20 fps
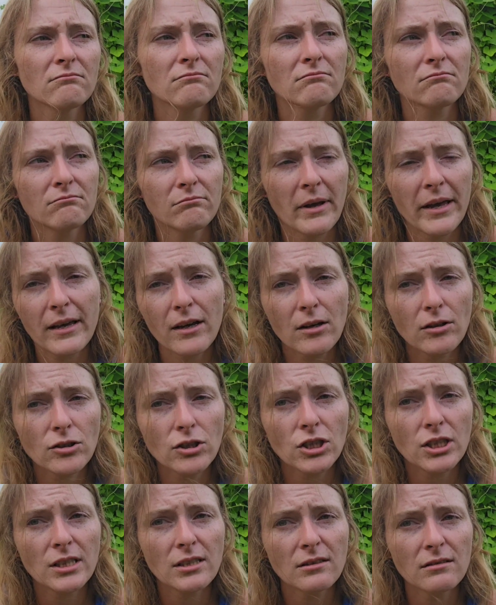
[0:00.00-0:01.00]
mango
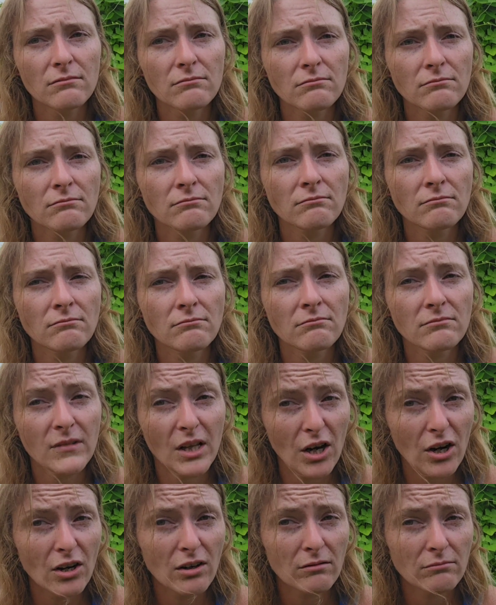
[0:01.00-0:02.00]
trees. They
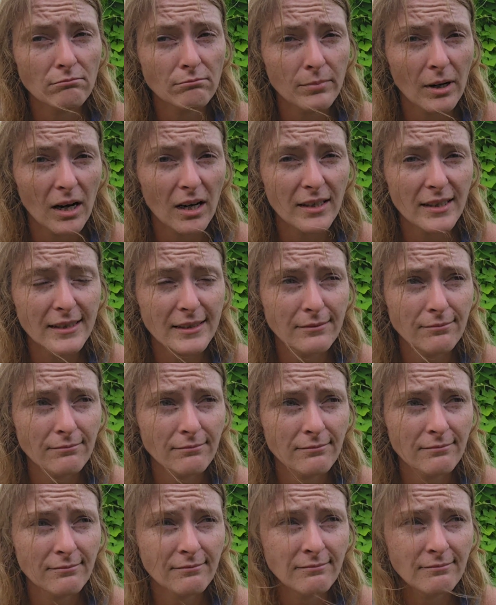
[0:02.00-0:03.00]
are potted.
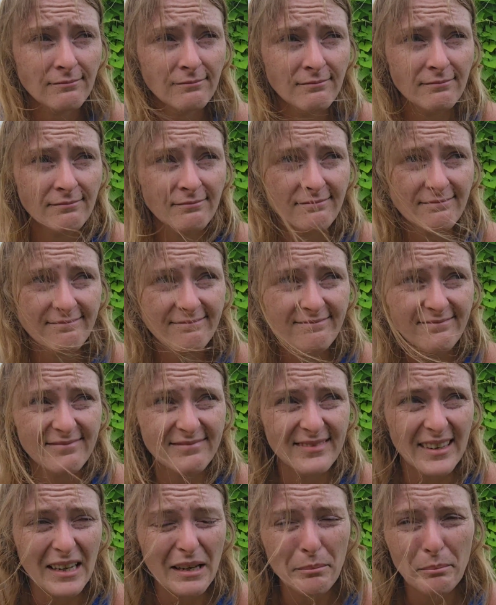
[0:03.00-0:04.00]

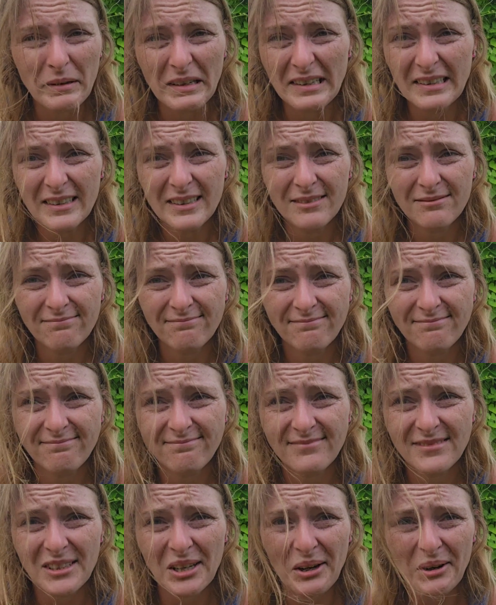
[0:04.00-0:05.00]
They get big,
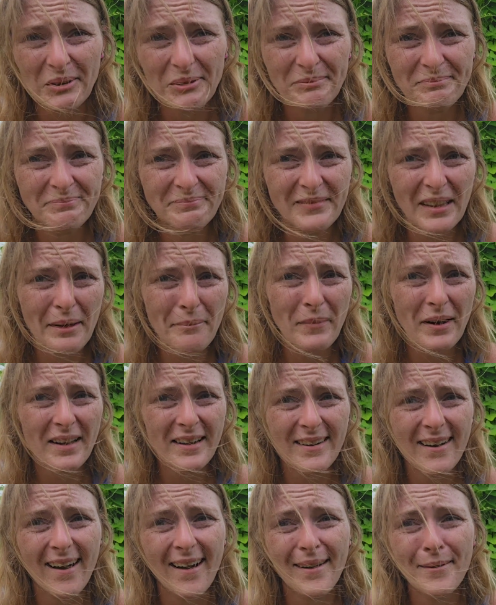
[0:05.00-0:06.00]
so they might
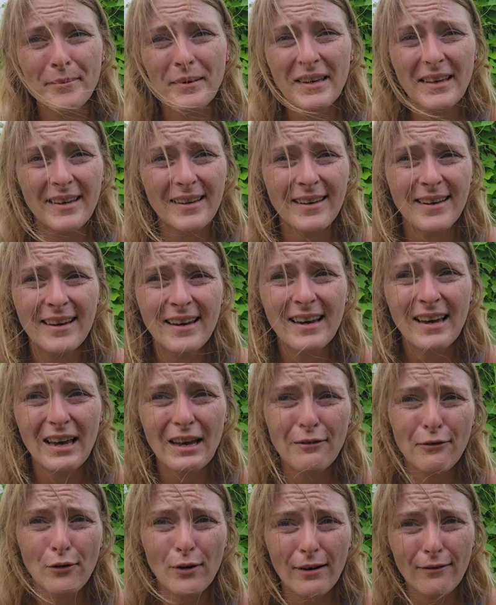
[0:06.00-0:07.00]
not be a
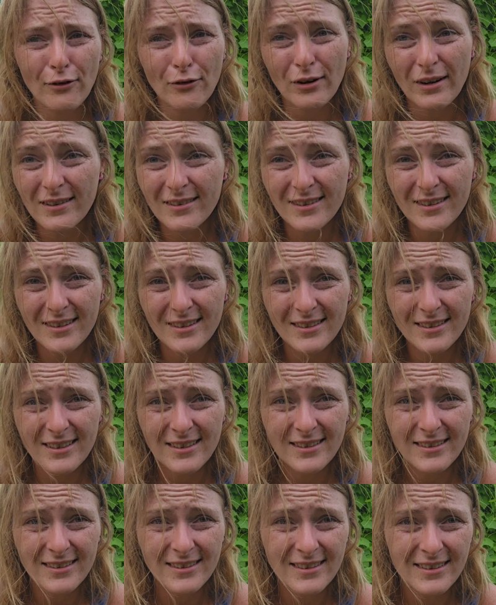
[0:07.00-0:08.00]
forever resident
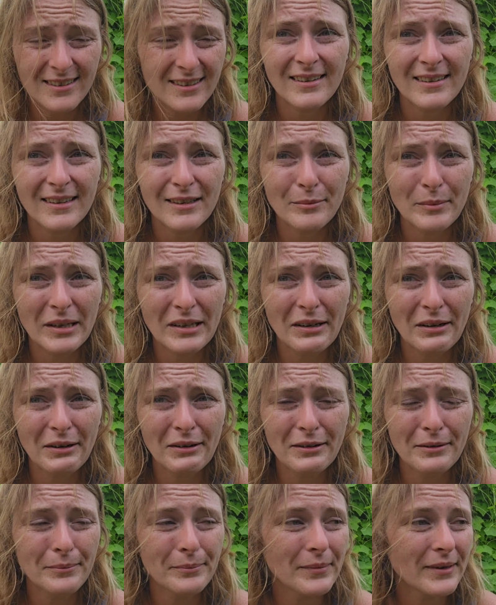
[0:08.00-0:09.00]
in my
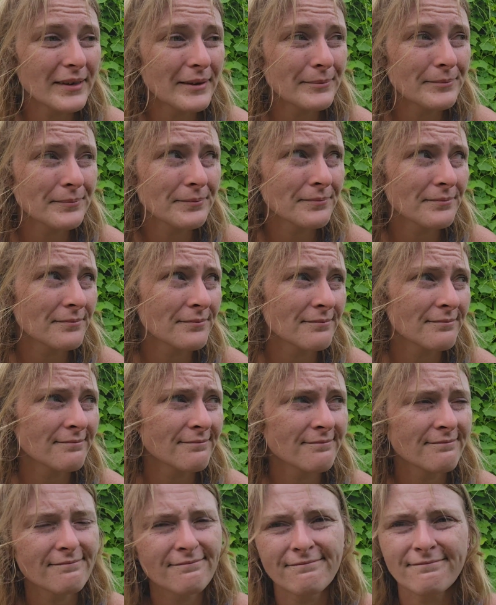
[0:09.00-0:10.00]
garden, but
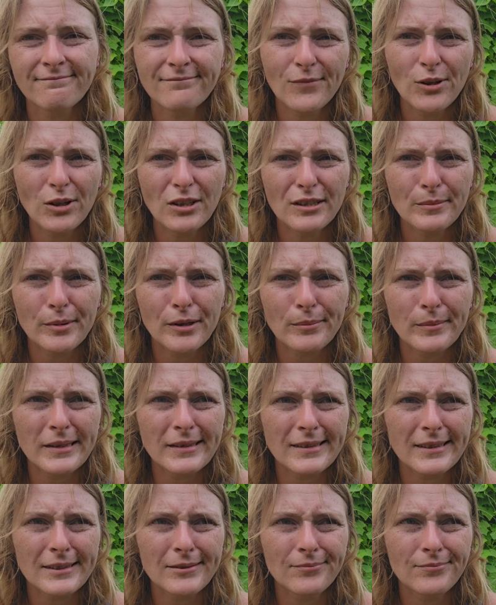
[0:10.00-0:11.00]
we're
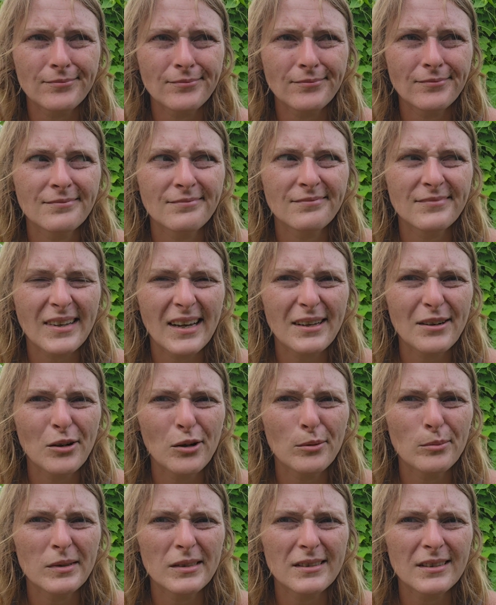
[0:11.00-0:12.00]
experimenting. I know
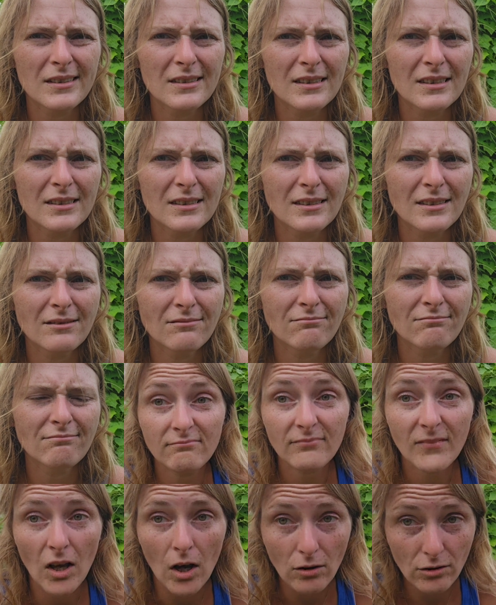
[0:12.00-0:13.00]
I'm missing things.
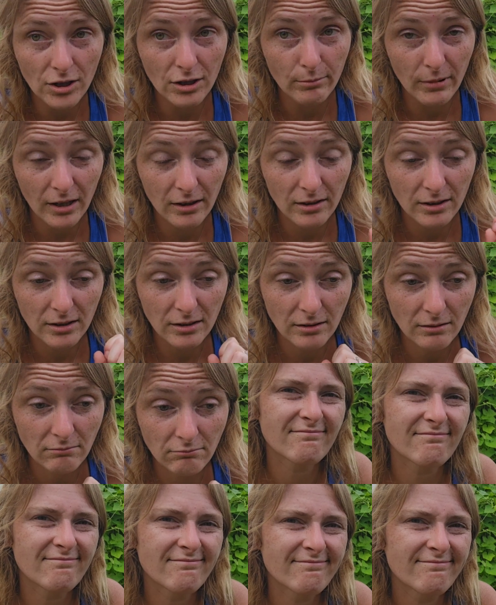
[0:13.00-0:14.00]
Goji berries.
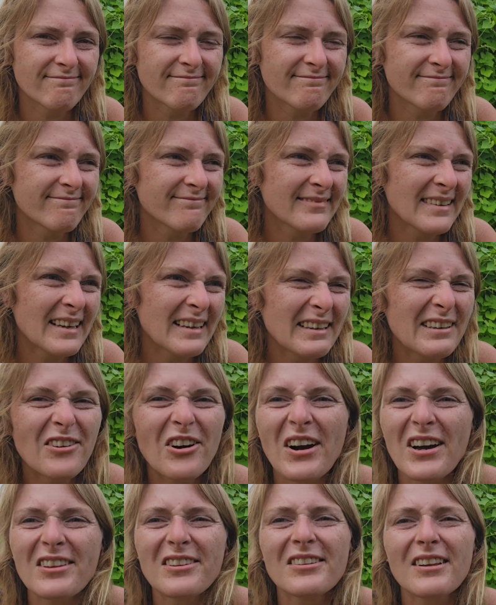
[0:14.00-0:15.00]
You
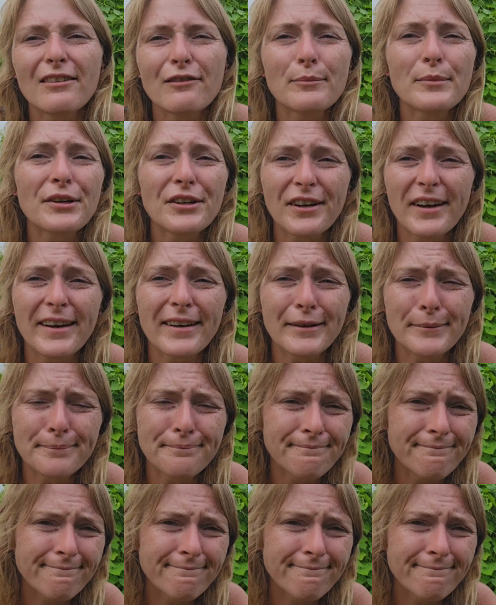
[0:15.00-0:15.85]
either love them or you hate them.